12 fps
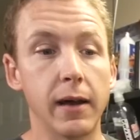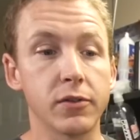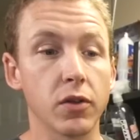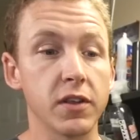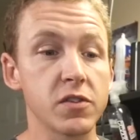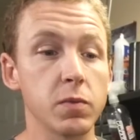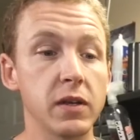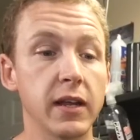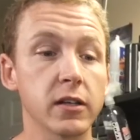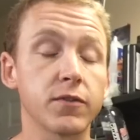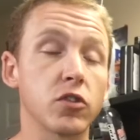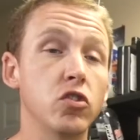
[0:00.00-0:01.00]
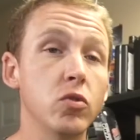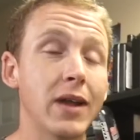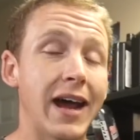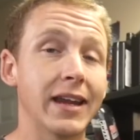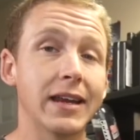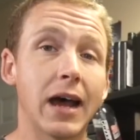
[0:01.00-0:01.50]
So this retails for
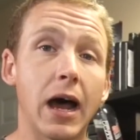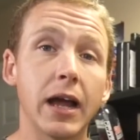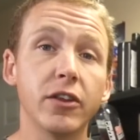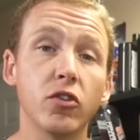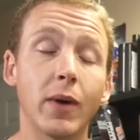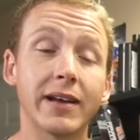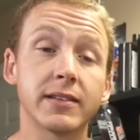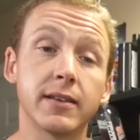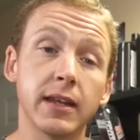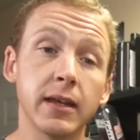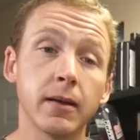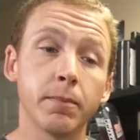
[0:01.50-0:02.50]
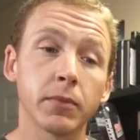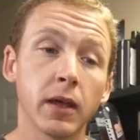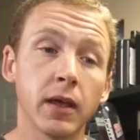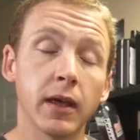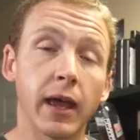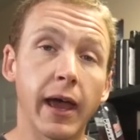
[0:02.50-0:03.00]
$299
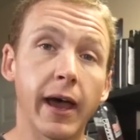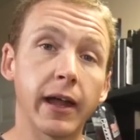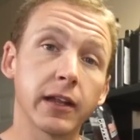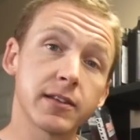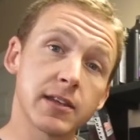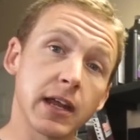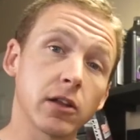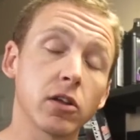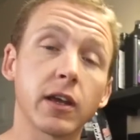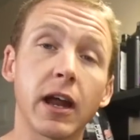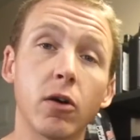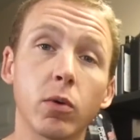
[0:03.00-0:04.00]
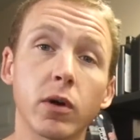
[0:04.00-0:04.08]
USD. And let's take a look at how it